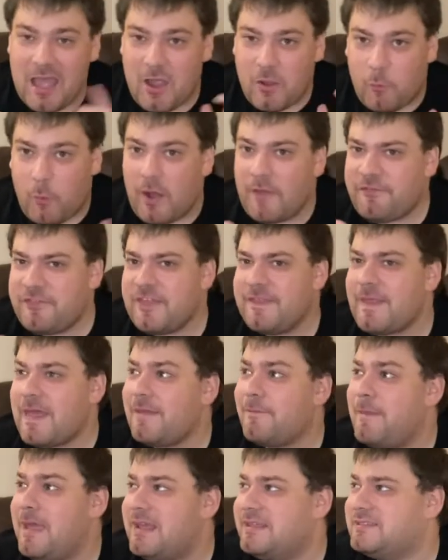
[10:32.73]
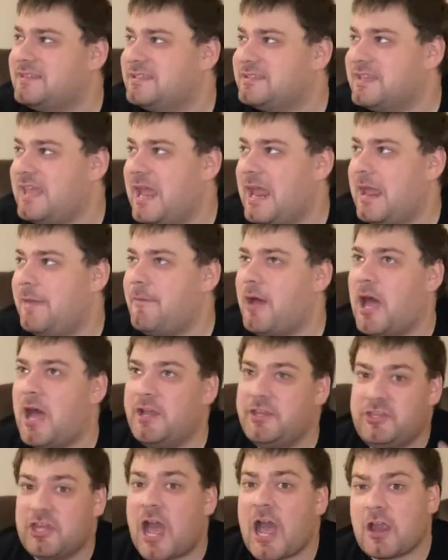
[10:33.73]
one thing that makes this game a
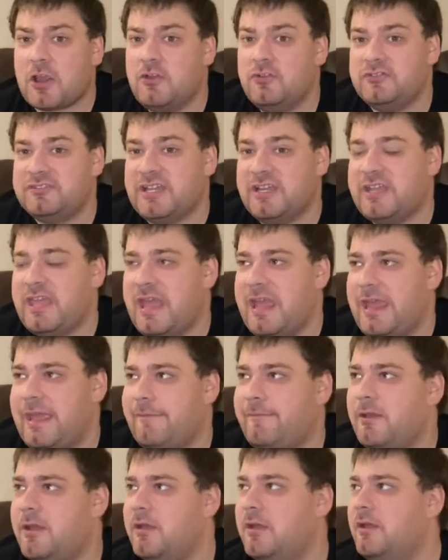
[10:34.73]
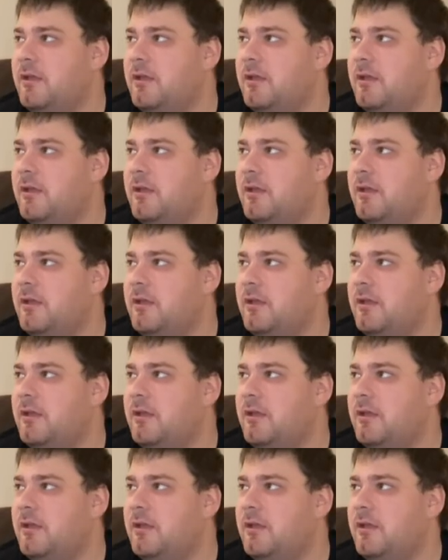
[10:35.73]
Yakuza game